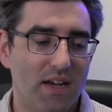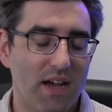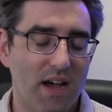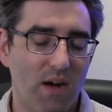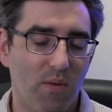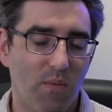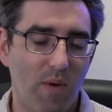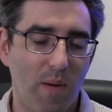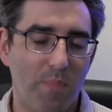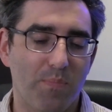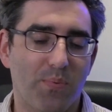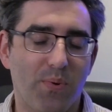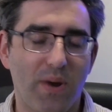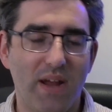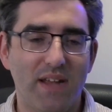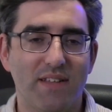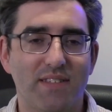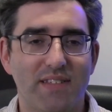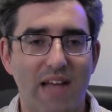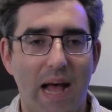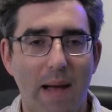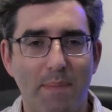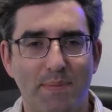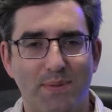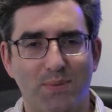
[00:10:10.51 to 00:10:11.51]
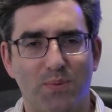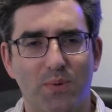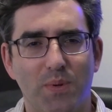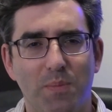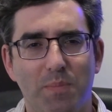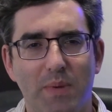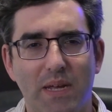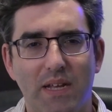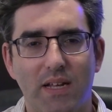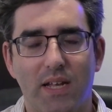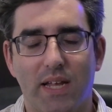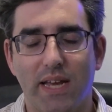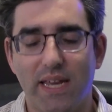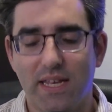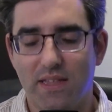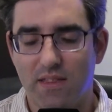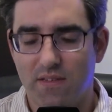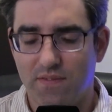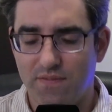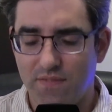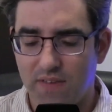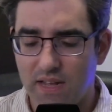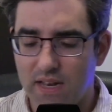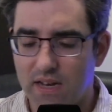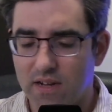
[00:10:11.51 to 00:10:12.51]
what brain zaps would be like,
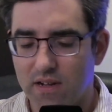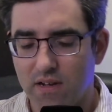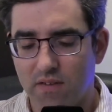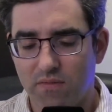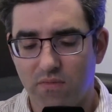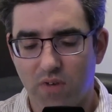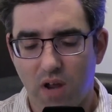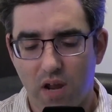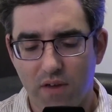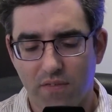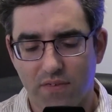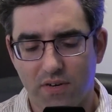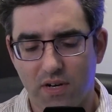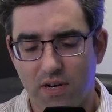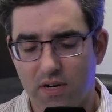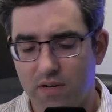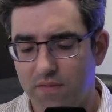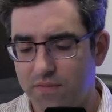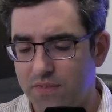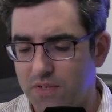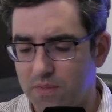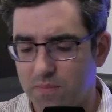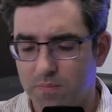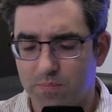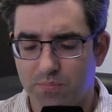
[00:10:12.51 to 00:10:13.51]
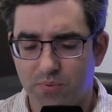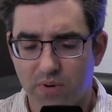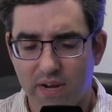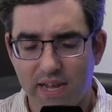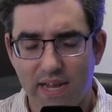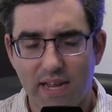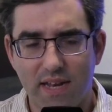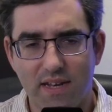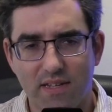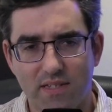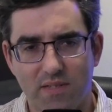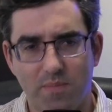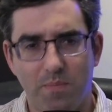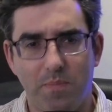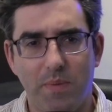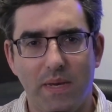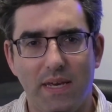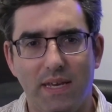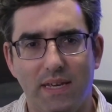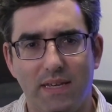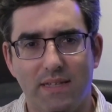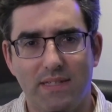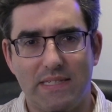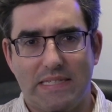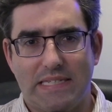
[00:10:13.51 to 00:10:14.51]
the feeling of what I've heard of your brain is
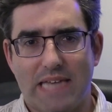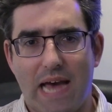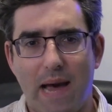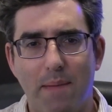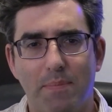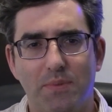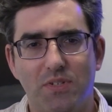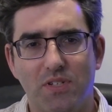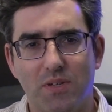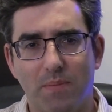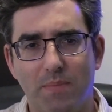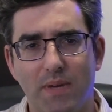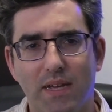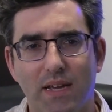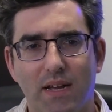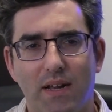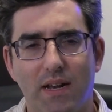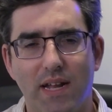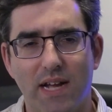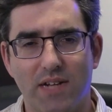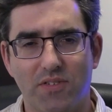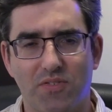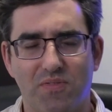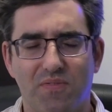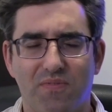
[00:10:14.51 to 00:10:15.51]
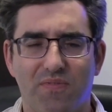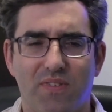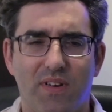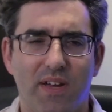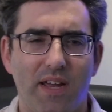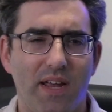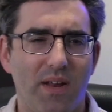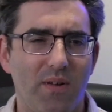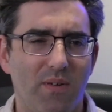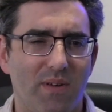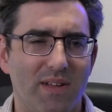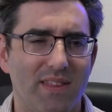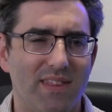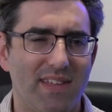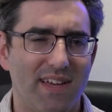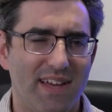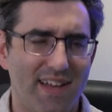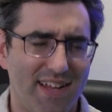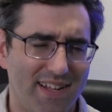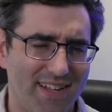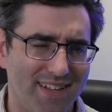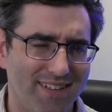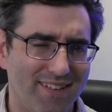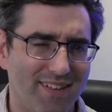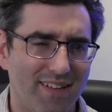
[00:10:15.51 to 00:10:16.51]
being zapped, you're being electrified, what the
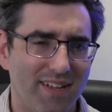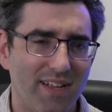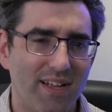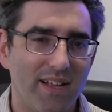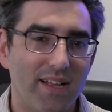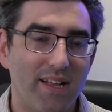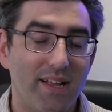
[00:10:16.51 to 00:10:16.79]
hell?